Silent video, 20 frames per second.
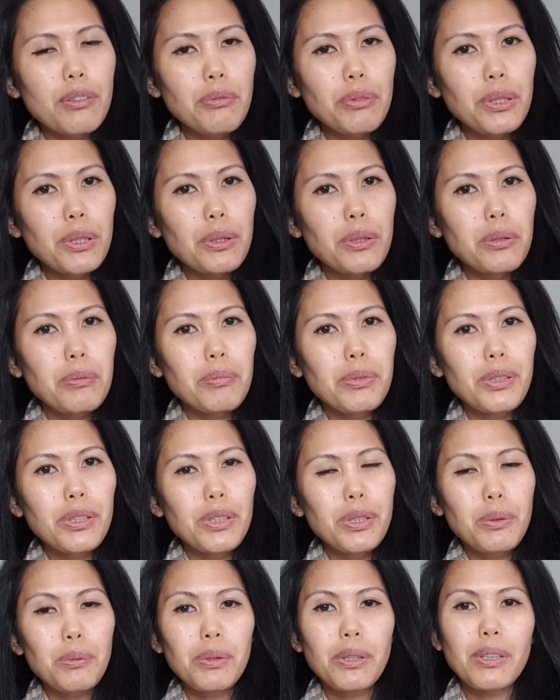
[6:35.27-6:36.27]
a room,
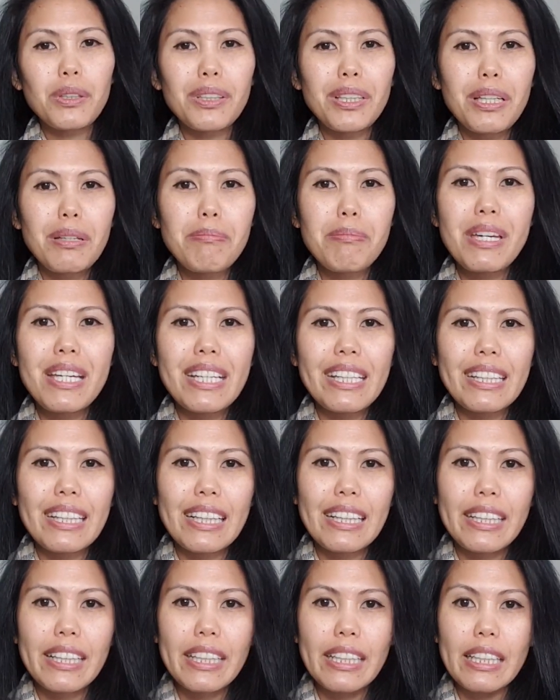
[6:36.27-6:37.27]
you will
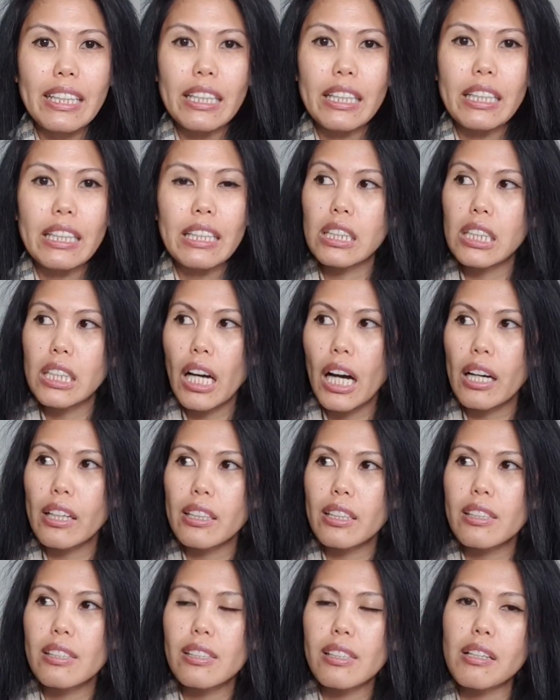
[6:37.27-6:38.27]
immediately
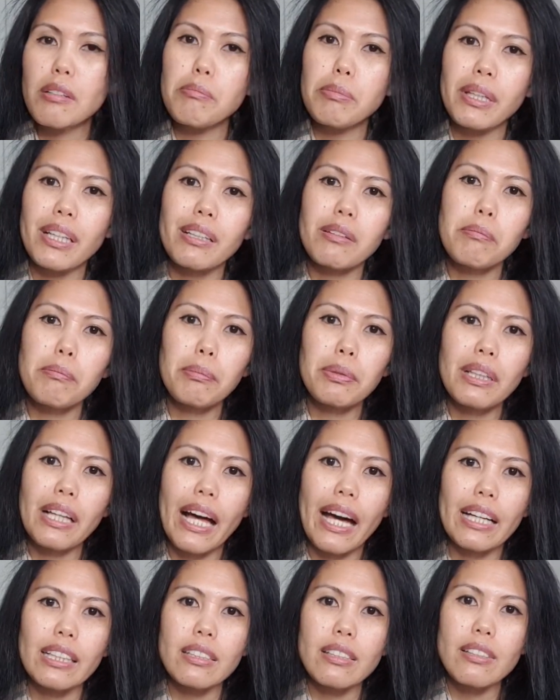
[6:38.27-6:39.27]
notice a big
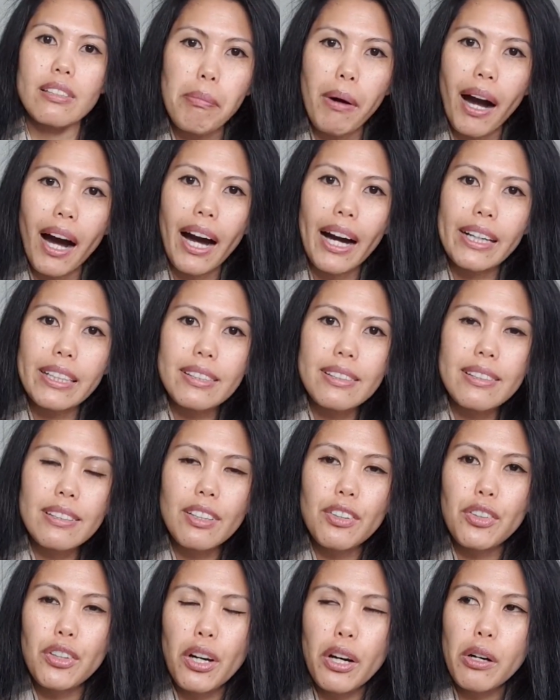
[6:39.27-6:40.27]
plant. But
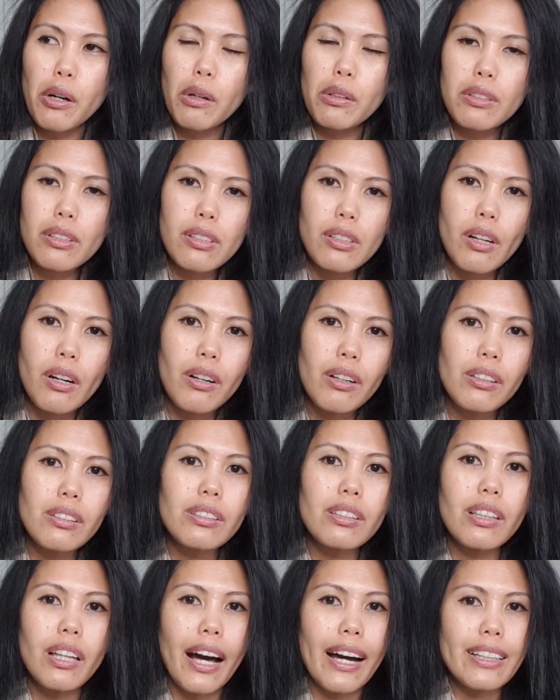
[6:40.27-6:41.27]
there are also
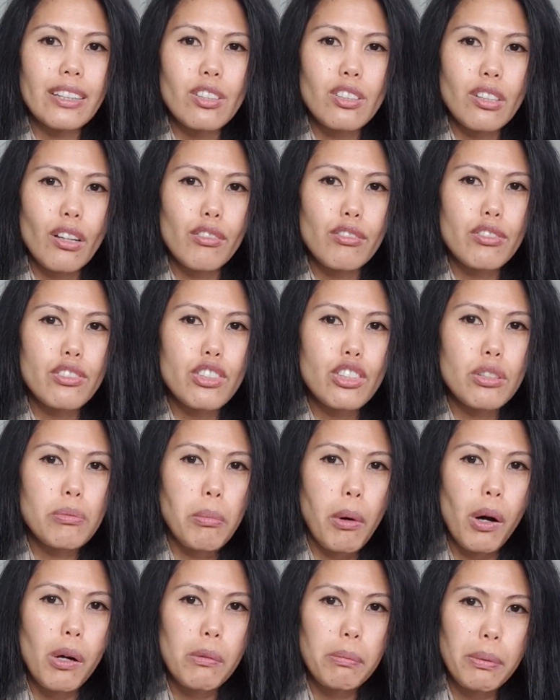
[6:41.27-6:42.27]
lots of
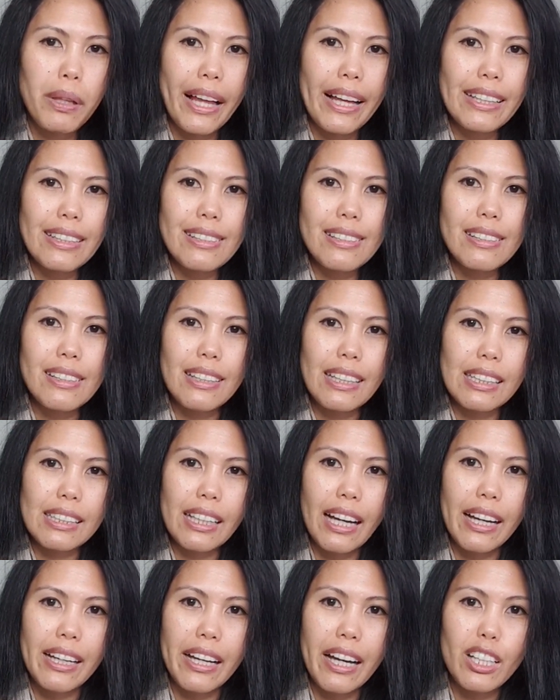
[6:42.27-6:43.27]
small plants that
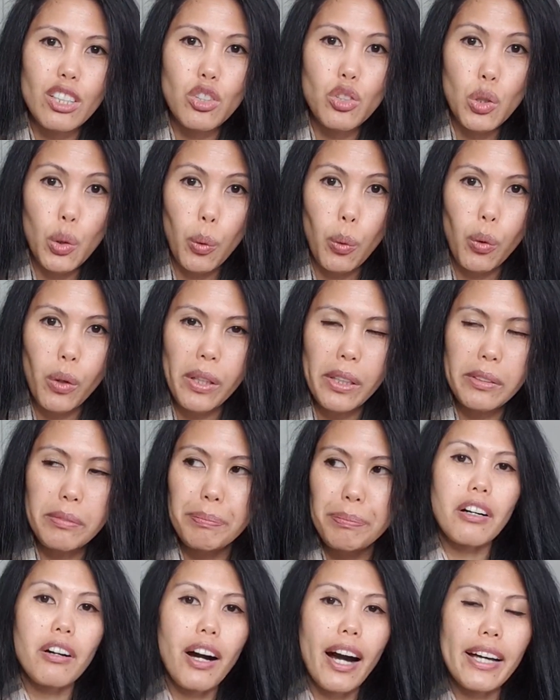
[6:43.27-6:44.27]
I adore.
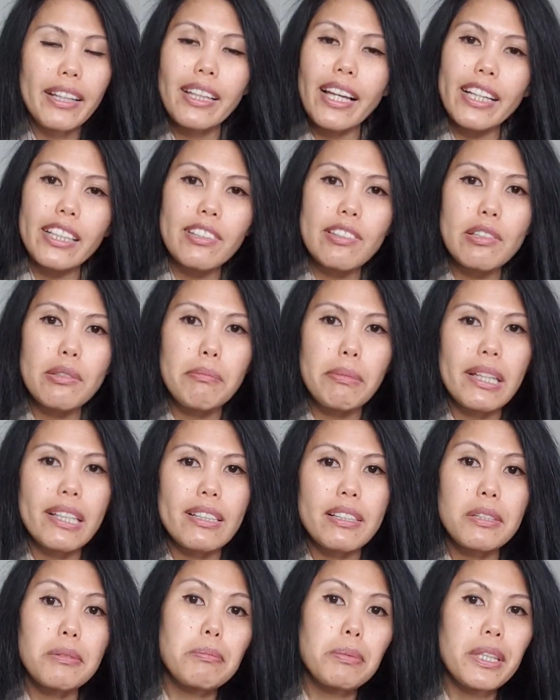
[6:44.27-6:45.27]
So I like to
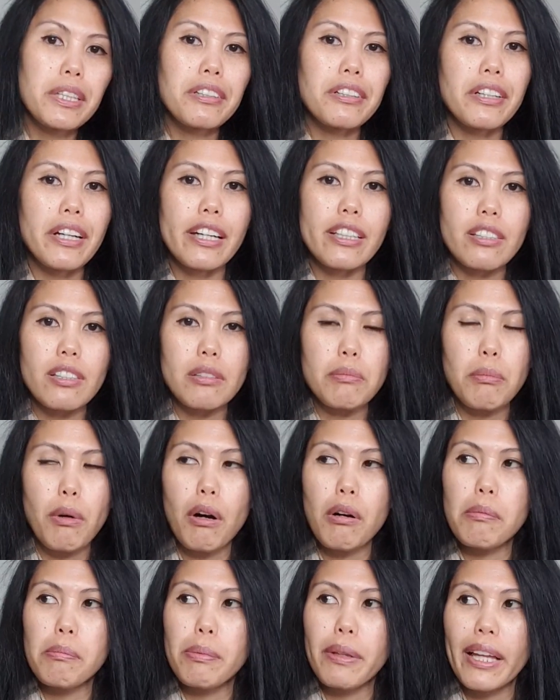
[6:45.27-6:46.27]
mix bigger and
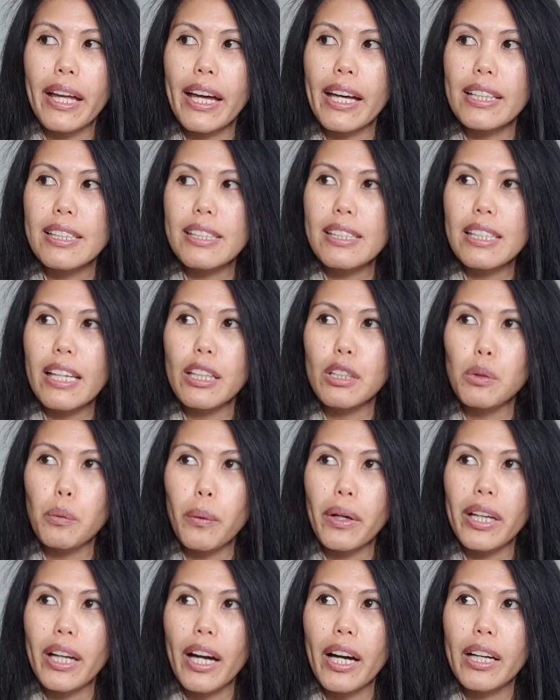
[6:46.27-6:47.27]
small plants. And
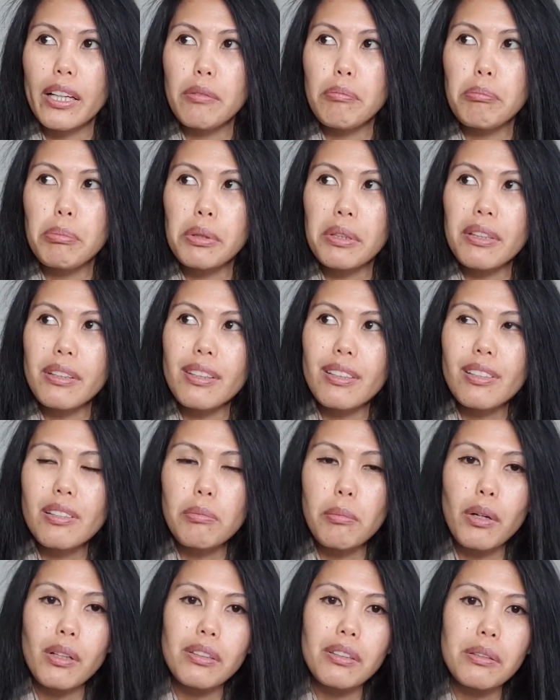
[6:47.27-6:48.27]
when I put the
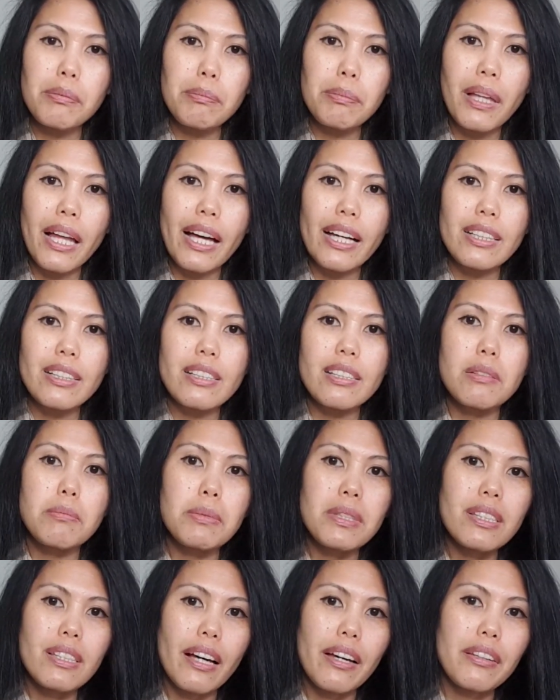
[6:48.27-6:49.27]
smaller plants
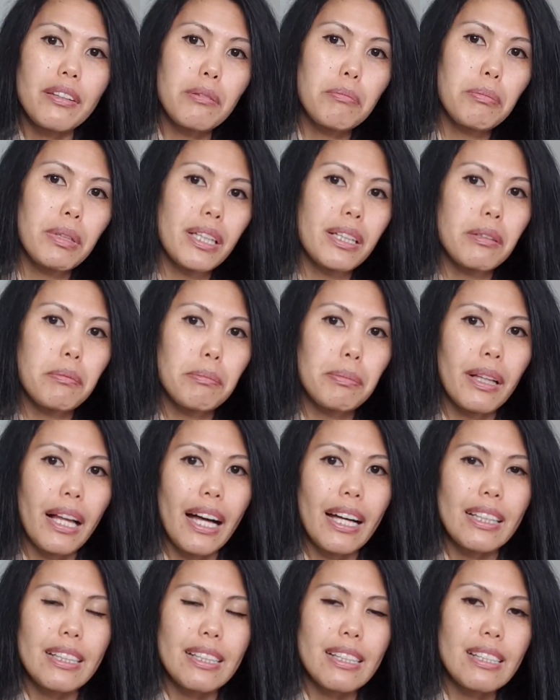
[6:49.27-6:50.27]
beside the big
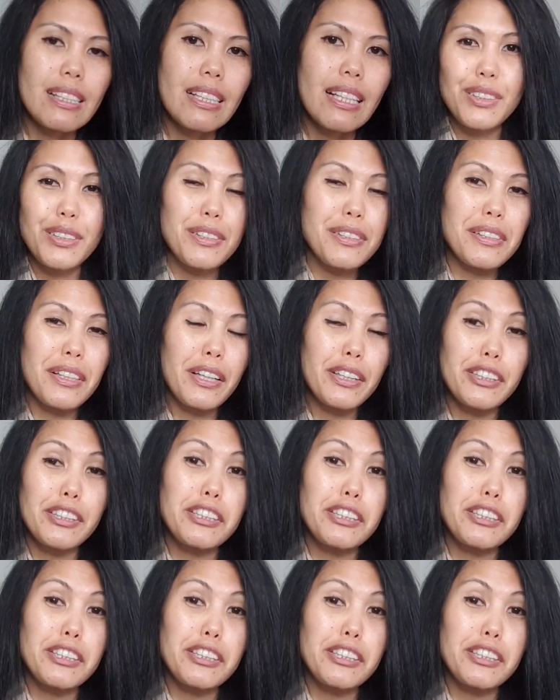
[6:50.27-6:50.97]
plants, it's like